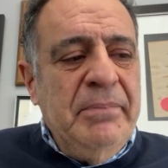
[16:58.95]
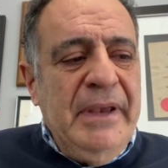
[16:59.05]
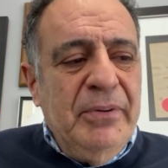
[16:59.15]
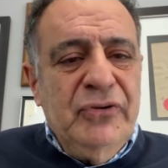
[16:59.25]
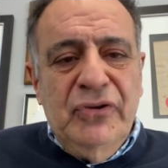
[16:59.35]

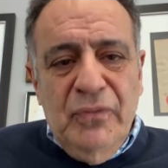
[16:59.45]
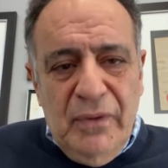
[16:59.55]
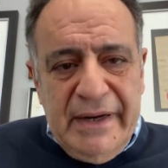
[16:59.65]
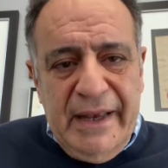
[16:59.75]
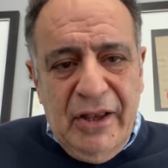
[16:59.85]
people do
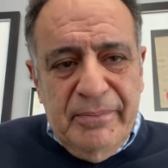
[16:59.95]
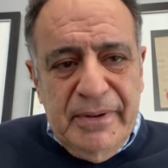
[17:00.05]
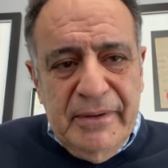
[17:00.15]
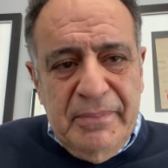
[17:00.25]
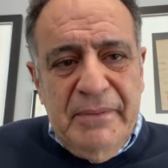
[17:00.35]
want to help.
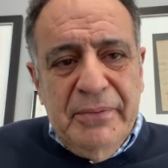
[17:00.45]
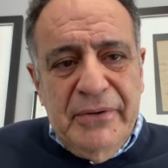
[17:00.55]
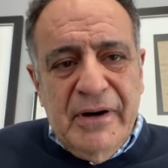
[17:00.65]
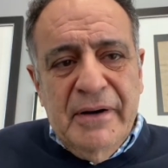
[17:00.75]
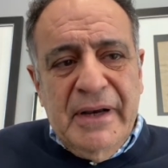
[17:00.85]

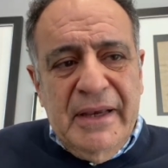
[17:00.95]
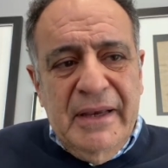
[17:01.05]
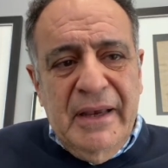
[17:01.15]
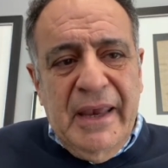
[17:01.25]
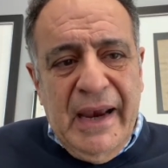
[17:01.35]
There are
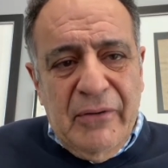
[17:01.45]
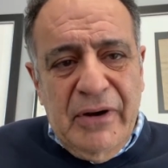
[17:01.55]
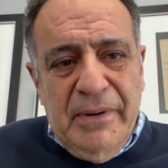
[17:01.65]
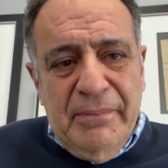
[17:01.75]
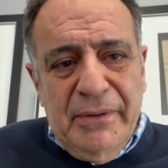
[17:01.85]

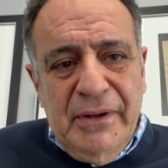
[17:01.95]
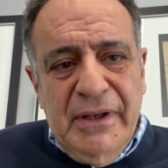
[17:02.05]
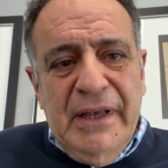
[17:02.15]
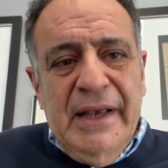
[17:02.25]
caring people.